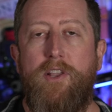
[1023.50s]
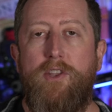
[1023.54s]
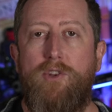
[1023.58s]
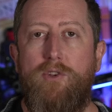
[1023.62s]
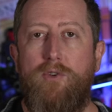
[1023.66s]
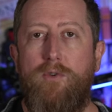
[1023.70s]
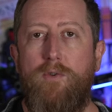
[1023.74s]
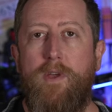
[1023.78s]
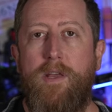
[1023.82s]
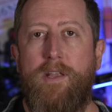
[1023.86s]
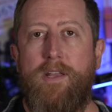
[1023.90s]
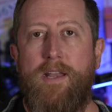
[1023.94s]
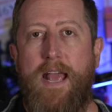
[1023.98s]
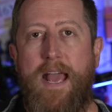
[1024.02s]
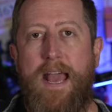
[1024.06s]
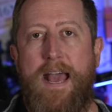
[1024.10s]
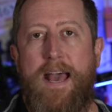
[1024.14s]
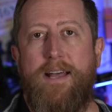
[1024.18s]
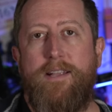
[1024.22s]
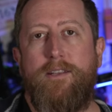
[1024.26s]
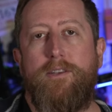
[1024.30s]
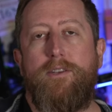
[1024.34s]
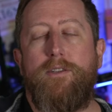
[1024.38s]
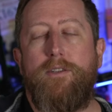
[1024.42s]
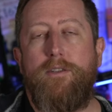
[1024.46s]
you can
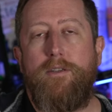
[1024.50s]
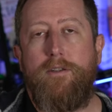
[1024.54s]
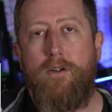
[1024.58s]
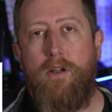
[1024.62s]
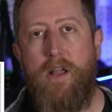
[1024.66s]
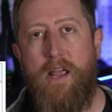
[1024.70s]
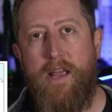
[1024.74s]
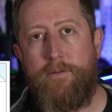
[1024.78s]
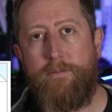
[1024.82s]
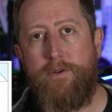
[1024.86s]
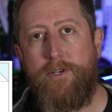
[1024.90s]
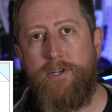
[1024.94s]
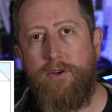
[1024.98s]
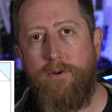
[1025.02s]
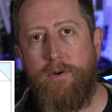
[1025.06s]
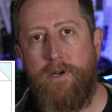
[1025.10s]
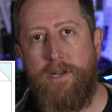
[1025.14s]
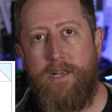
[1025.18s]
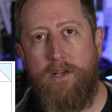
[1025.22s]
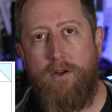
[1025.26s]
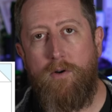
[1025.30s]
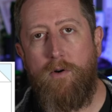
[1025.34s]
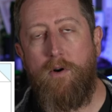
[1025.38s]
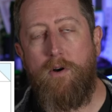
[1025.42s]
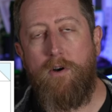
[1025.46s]
add to your amateur
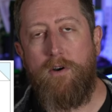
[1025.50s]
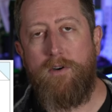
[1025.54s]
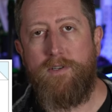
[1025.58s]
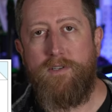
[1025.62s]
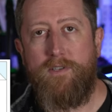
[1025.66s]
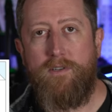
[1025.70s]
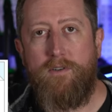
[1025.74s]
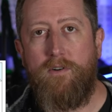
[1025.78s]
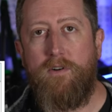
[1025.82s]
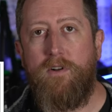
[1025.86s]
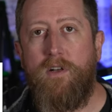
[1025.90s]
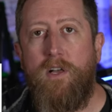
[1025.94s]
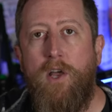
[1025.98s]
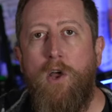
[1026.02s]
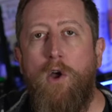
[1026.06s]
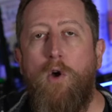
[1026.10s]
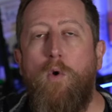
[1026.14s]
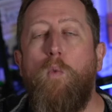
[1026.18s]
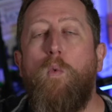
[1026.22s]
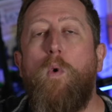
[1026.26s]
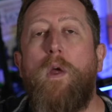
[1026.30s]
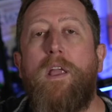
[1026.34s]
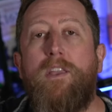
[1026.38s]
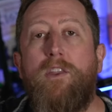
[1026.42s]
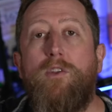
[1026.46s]
radio arsenal
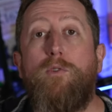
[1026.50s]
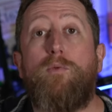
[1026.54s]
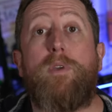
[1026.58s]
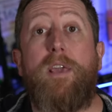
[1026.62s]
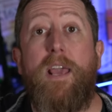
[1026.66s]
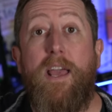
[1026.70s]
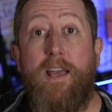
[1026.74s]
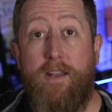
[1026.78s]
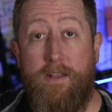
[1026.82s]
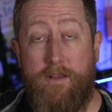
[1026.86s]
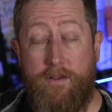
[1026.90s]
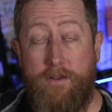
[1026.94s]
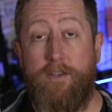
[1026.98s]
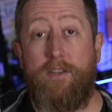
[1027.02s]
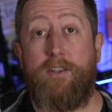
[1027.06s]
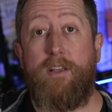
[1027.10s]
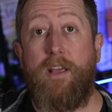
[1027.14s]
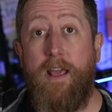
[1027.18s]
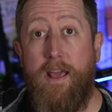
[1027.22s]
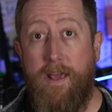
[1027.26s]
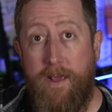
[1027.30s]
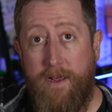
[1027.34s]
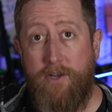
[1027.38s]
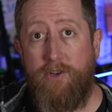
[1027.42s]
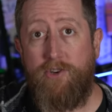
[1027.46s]
when you get into
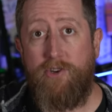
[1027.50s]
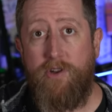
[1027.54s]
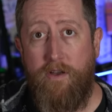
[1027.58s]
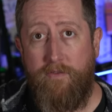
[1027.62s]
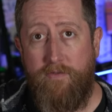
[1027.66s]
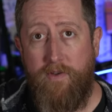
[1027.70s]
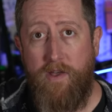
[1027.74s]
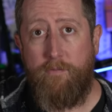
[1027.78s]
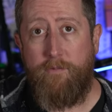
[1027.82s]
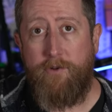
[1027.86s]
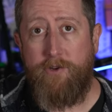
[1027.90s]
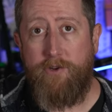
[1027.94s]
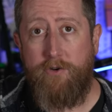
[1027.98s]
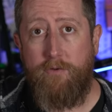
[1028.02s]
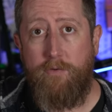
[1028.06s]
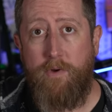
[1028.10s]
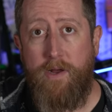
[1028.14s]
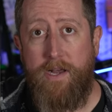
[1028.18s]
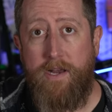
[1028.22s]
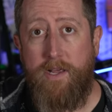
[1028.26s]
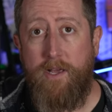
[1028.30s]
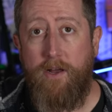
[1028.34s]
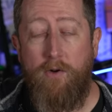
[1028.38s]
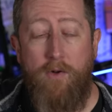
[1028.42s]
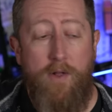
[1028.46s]
HF amateur
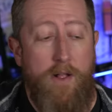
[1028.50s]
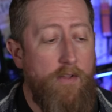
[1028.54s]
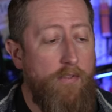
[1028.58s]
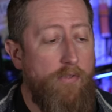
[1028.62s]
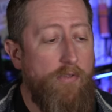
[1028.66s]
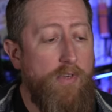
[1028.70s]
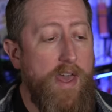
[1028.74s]
radio.